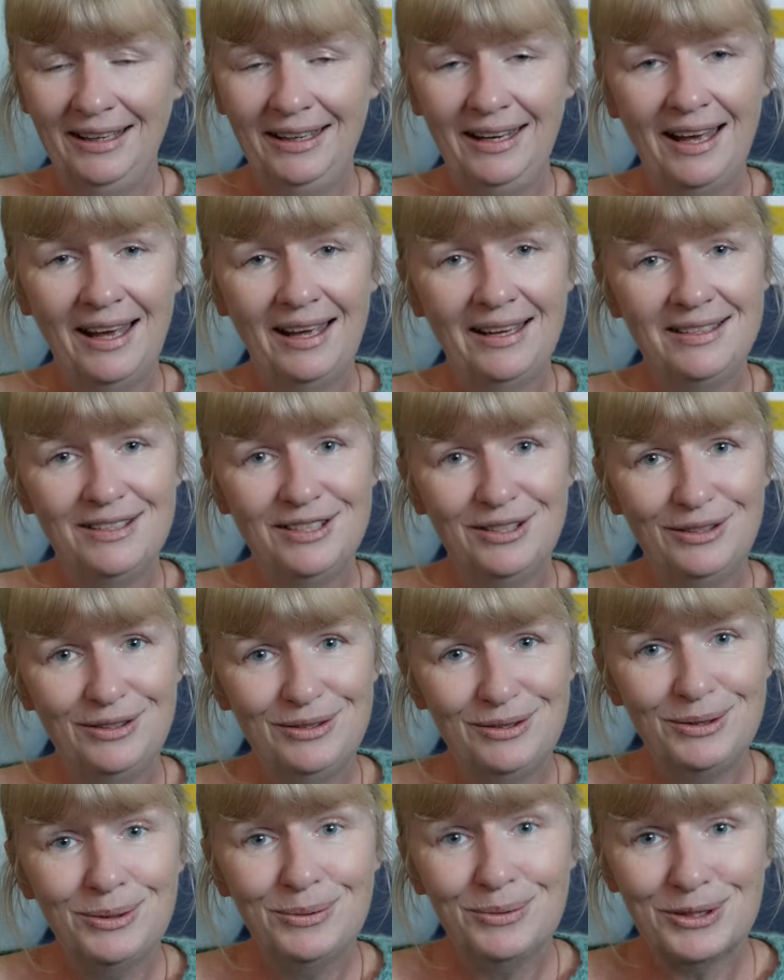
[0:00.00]
yeah,
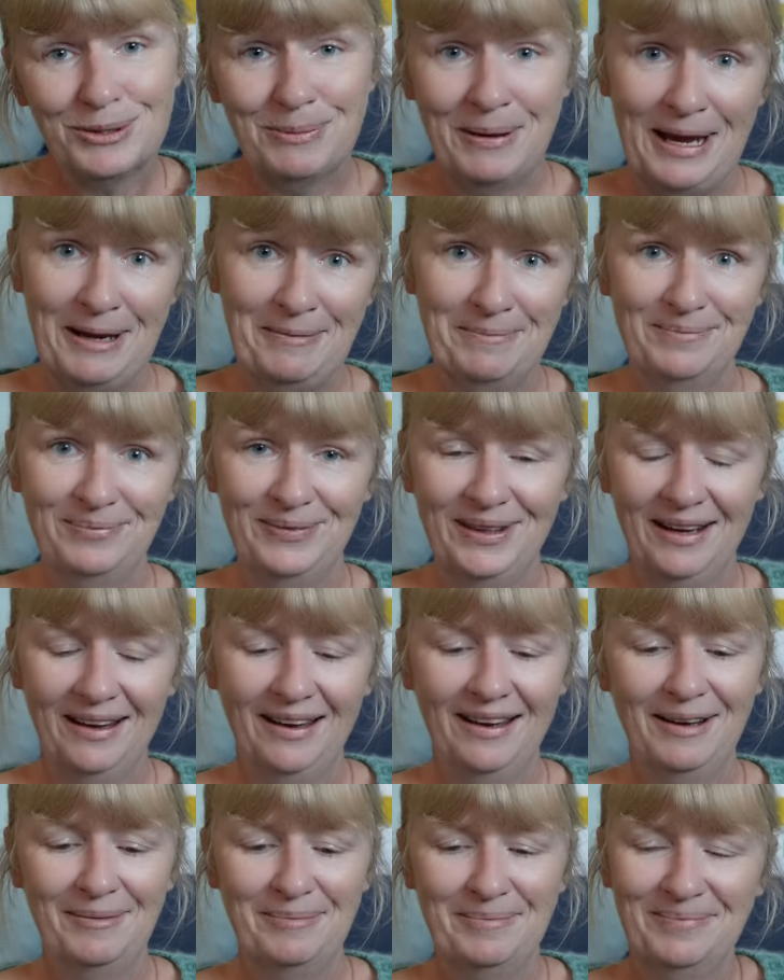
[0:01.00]
to talk to me.
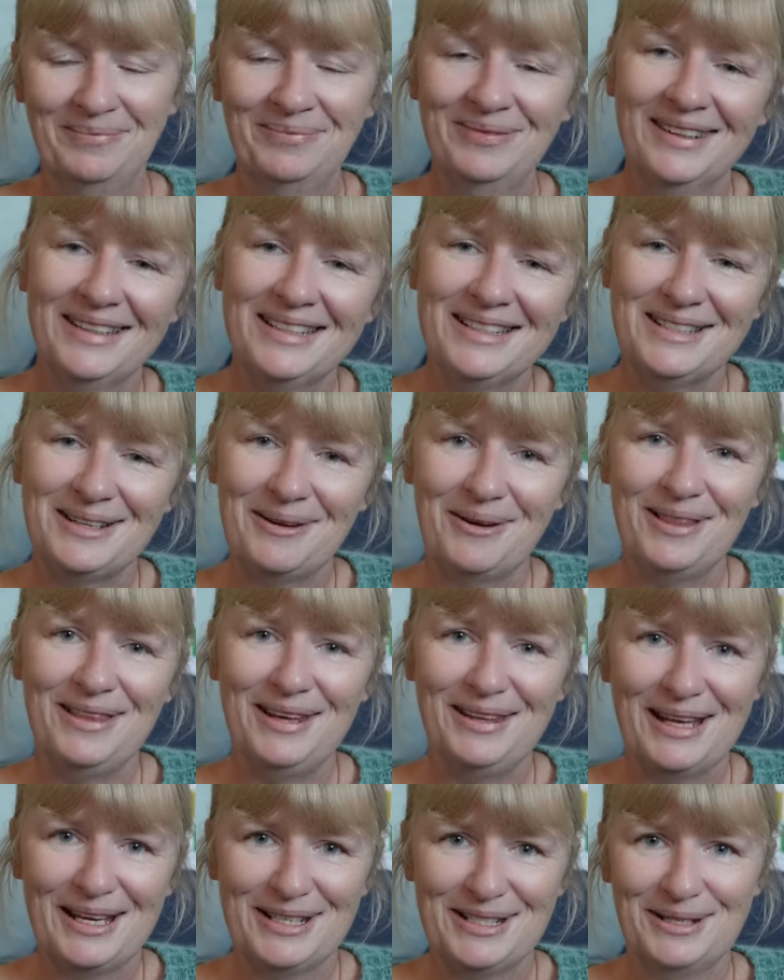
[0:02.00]
So I
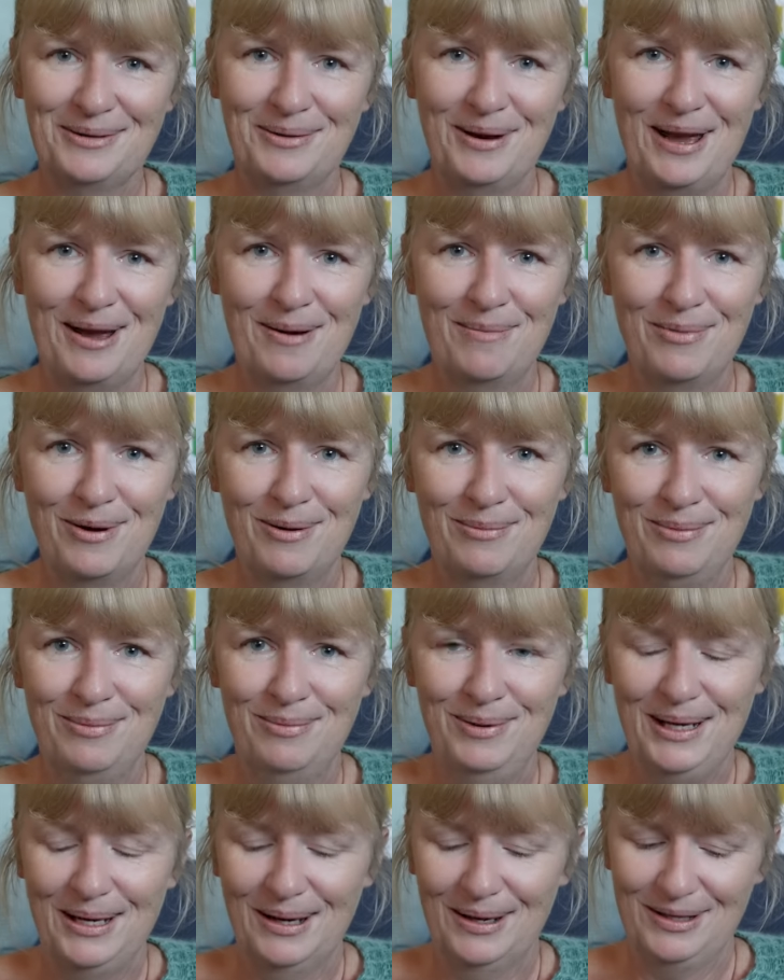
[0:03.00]
think that's the way I'm
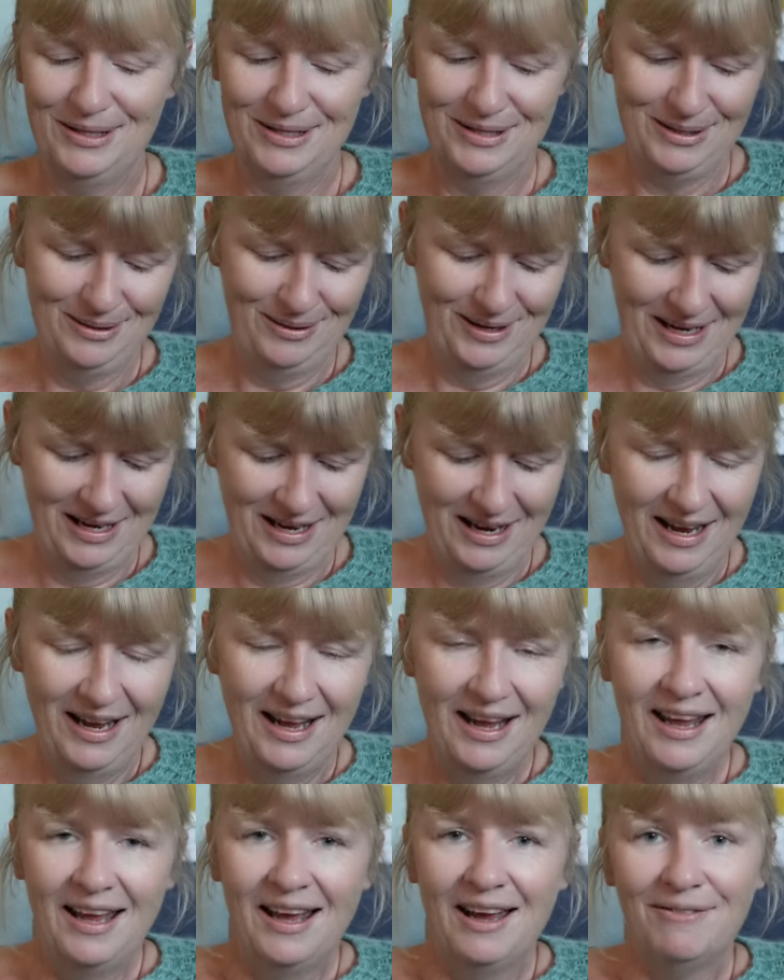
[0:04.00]
probably going to do it.
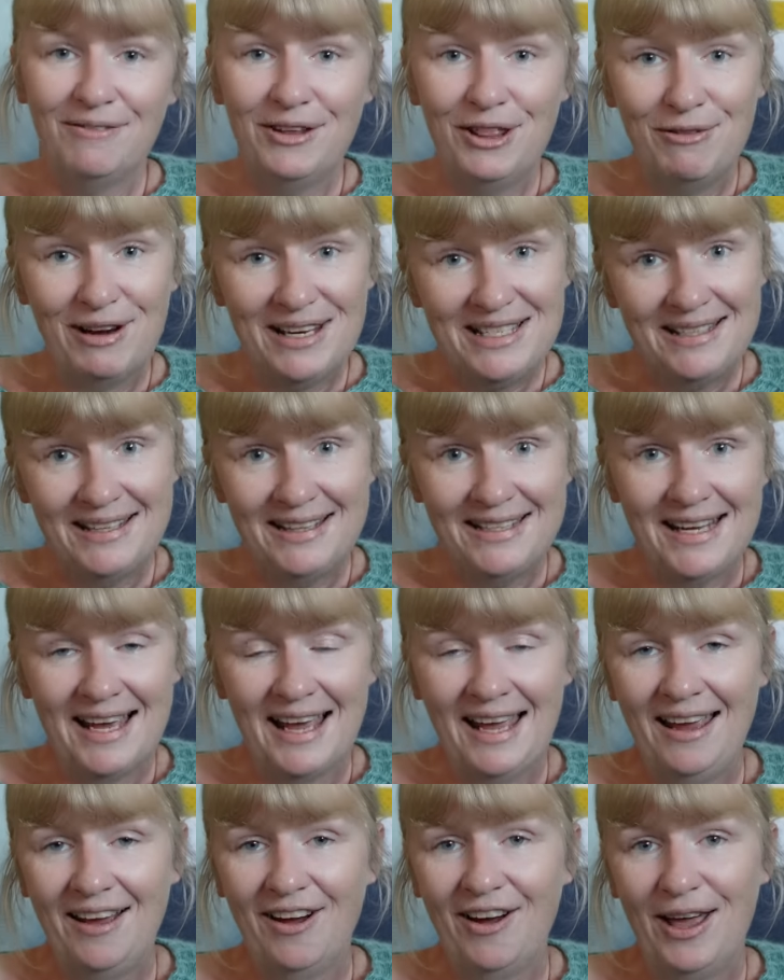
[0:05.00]
For the rest of the
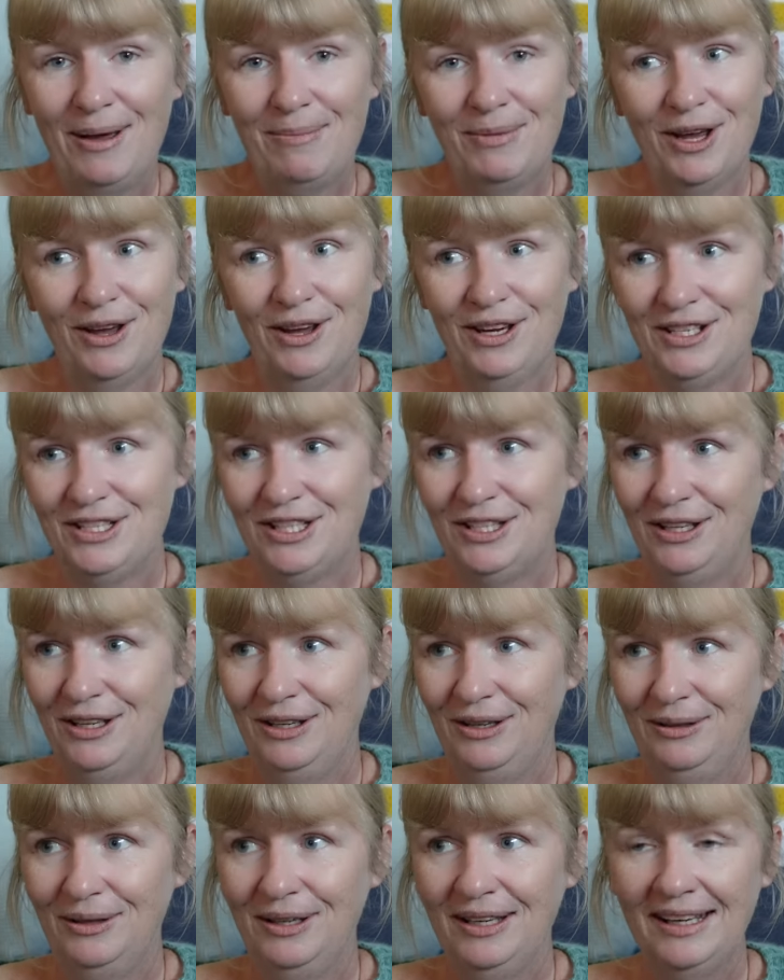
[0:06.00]
day, I am going
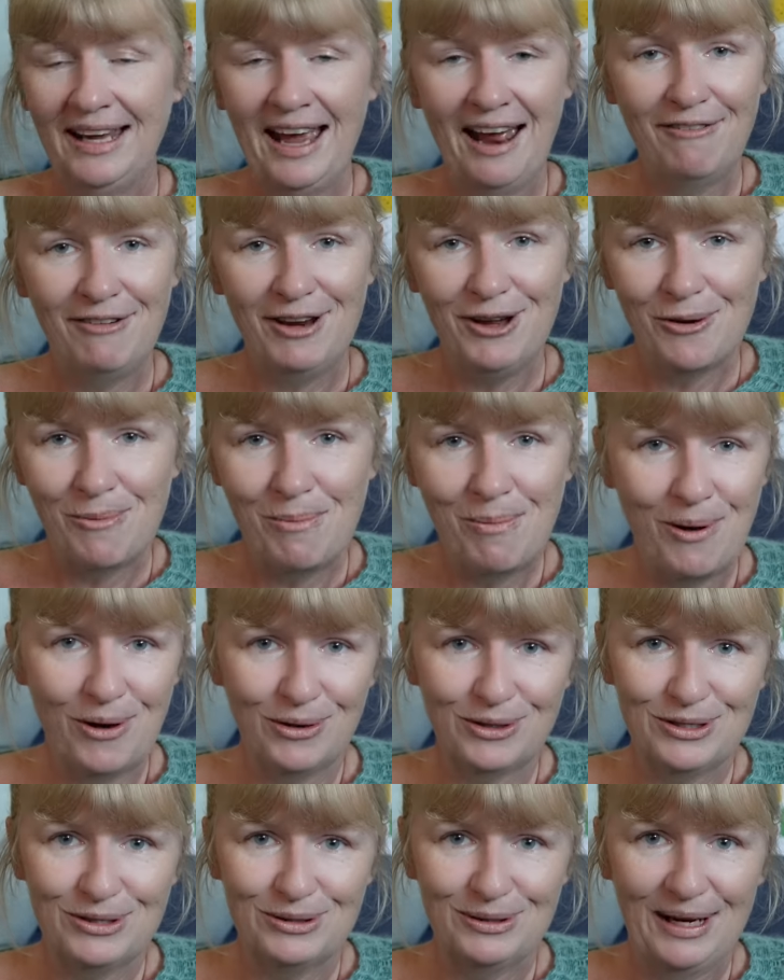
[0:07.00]
to carry on
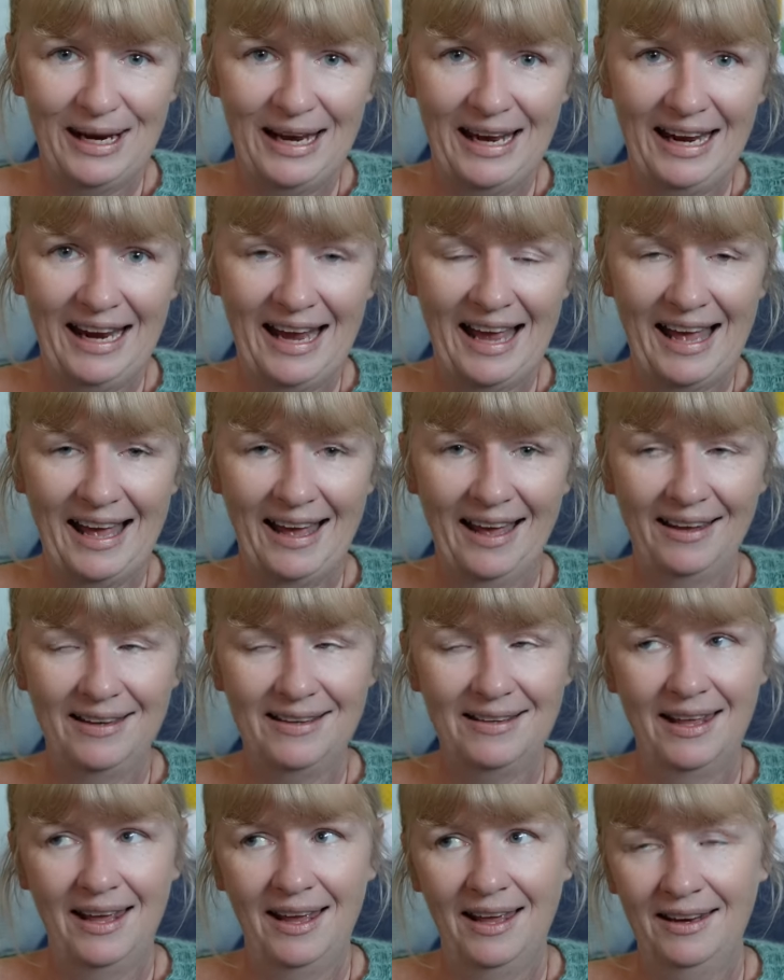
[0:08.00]
pottering,
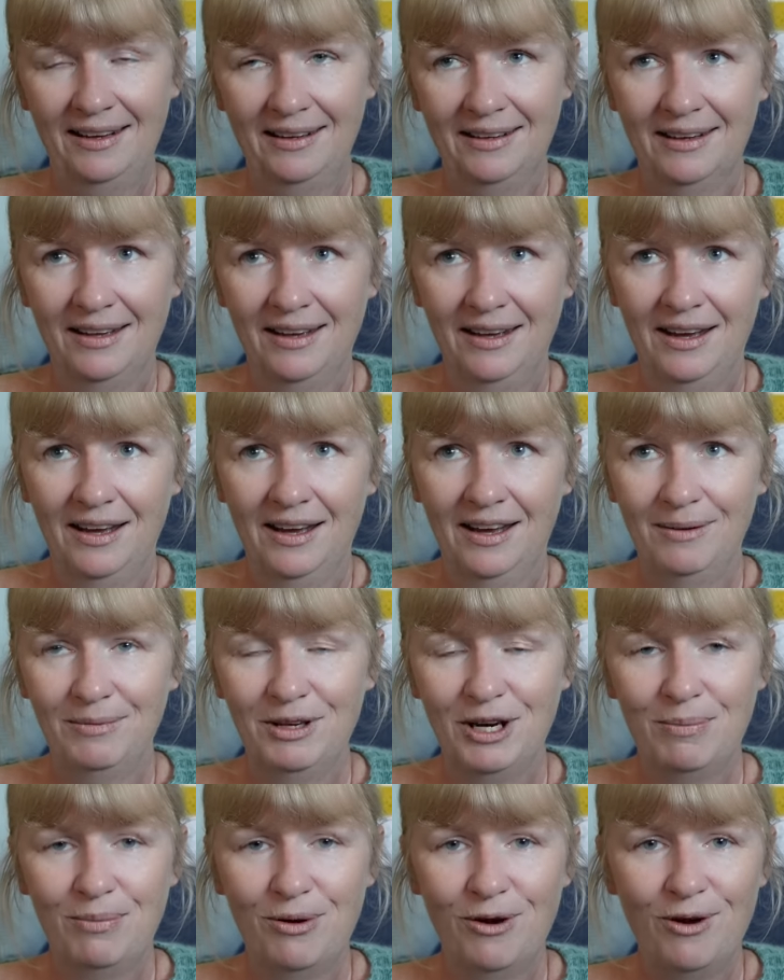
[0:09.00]
and then I'm
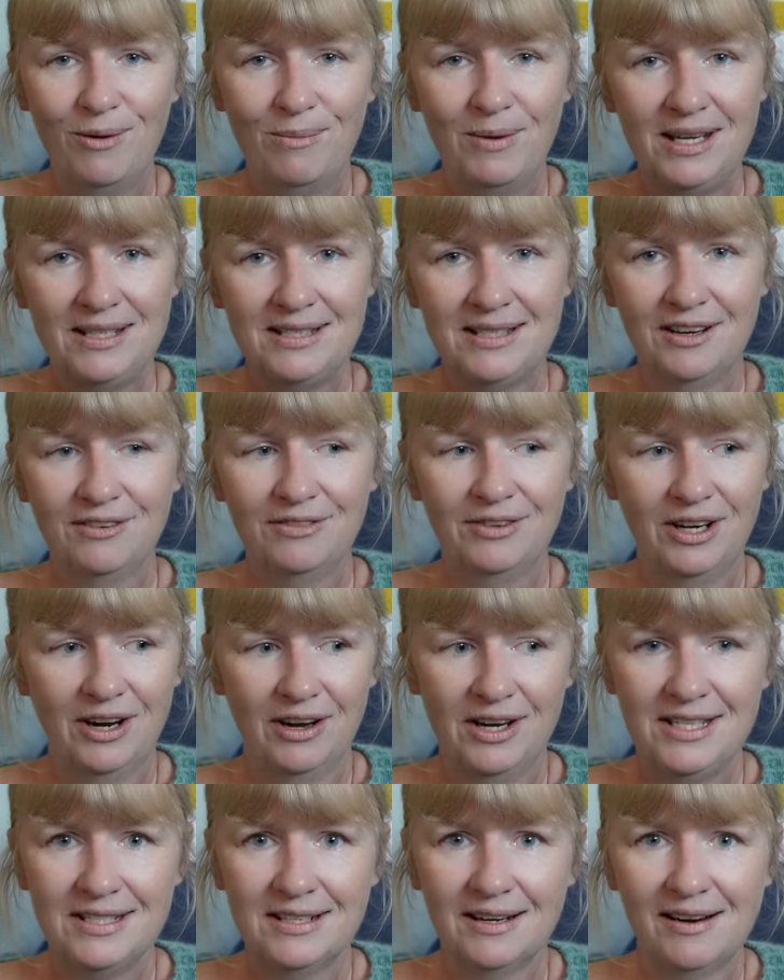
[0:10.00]
going to pour myself a
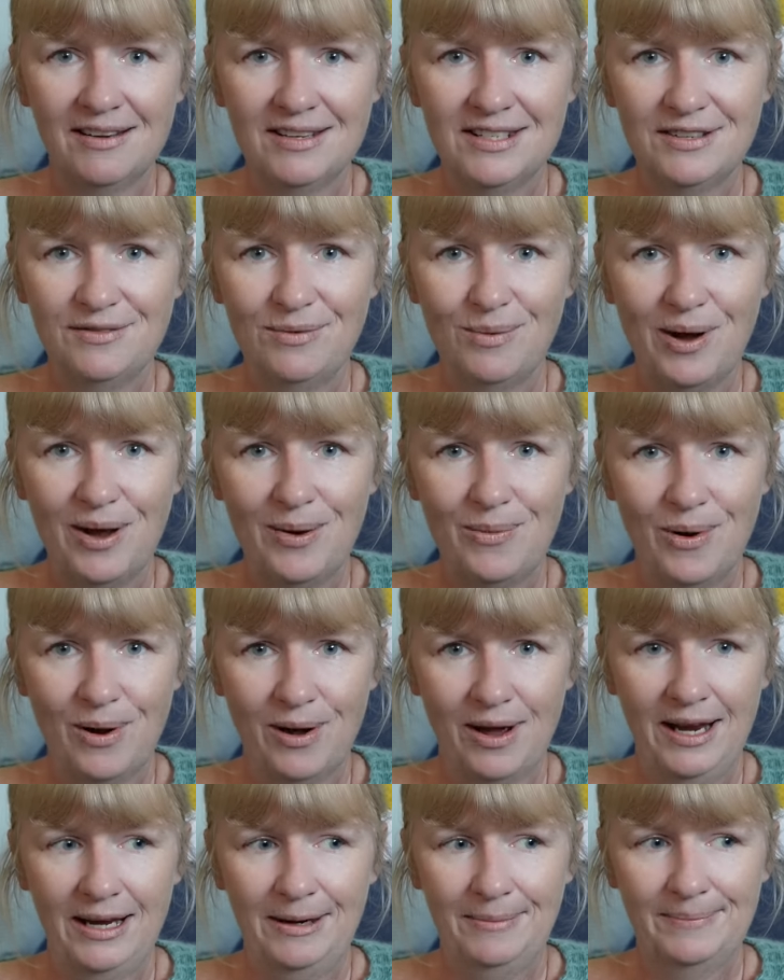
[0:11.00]
nice glass of white
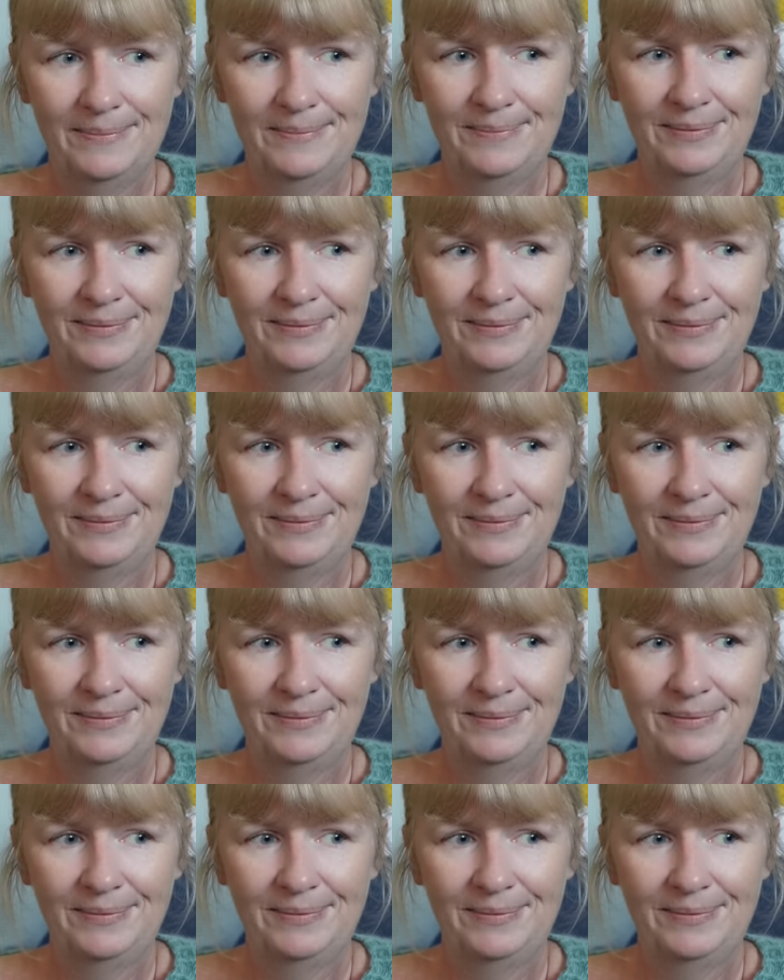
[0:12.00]
wine